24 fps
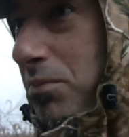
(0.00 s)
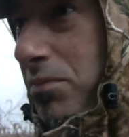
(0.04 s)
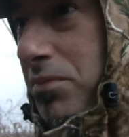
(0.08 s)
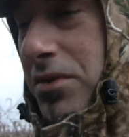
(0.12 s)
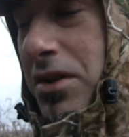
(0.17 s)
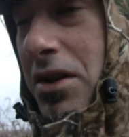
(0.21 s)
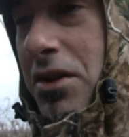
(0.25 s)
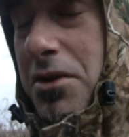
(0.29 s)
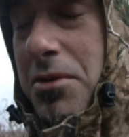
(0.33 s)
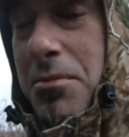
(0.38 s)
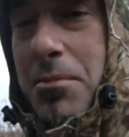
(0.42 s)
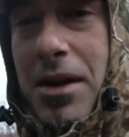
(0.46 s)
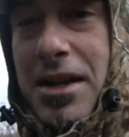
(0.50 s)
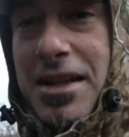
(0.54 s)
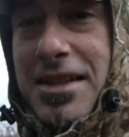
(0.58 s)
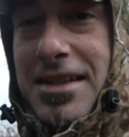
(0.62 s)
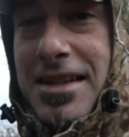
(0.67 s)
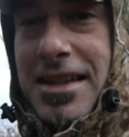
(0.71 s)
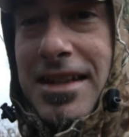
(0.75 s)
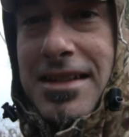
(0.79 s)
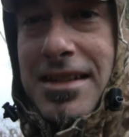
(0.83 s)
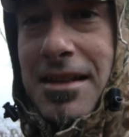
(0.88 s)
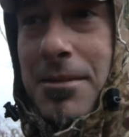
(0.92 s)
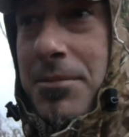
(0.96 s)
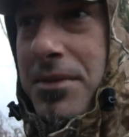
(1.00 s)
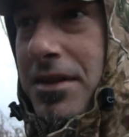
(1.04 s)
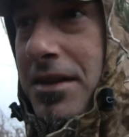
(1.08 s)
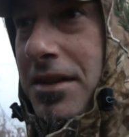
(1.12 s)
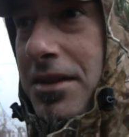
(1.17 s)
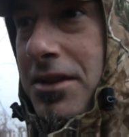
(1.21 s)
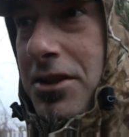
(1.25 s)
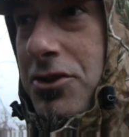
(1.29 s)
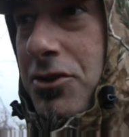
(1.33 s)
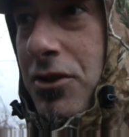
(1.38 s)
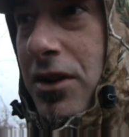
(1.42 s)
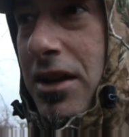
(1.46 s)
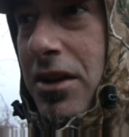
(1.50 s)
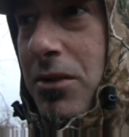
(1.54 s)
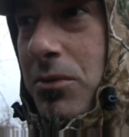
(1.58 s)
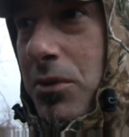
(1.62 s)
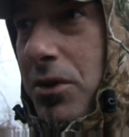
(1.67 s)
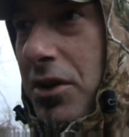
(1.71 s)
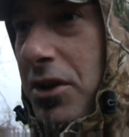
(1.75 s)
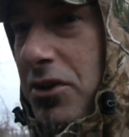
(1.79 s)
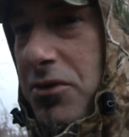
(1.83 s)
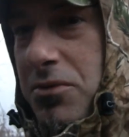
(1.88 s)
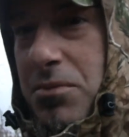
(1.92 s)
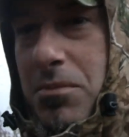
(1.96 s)
you might see something in the trail where
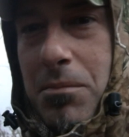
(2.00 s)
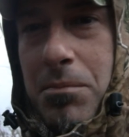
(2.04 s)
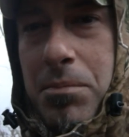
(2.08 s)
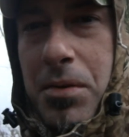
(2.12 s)
there's a